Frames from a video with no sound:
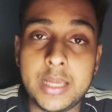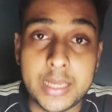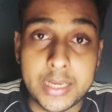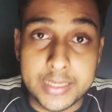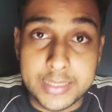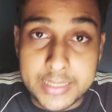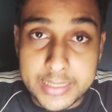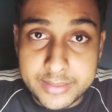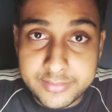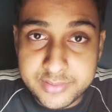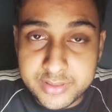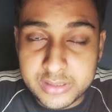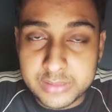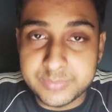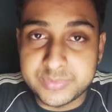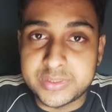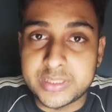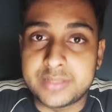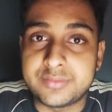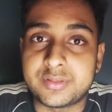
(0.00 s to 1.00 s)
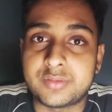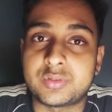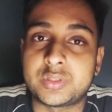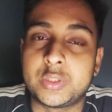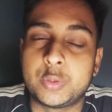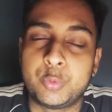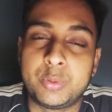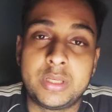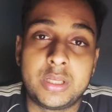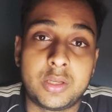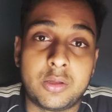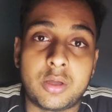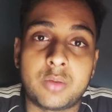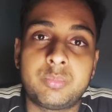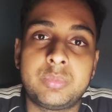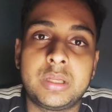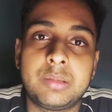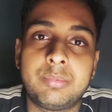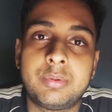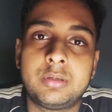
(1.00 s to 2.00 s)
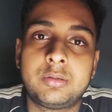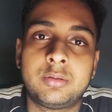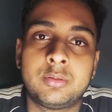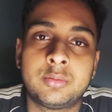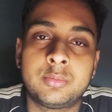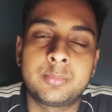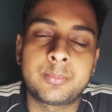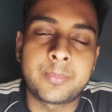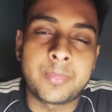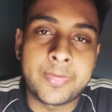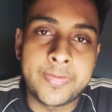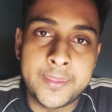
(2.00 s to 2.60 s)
At that circumstances, you will not be able to